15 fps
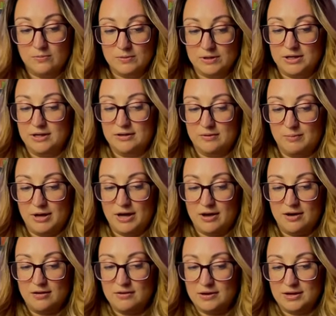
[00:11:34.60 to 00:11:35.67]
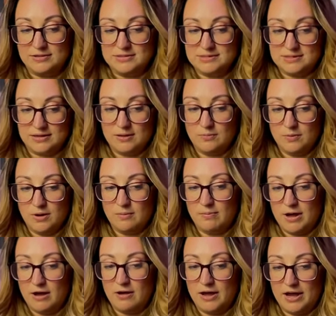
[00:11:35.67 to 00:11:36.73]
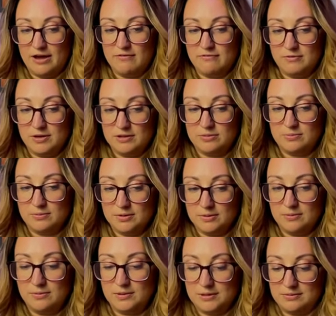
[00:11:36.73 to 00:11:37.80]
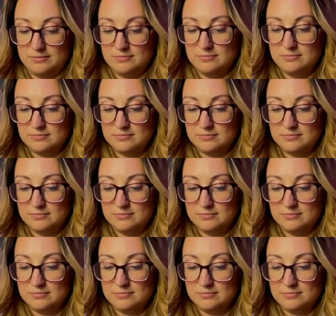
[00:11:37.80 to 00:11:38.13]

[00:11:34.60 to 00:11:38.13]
we're getting about, I'd say we're about halfway through, and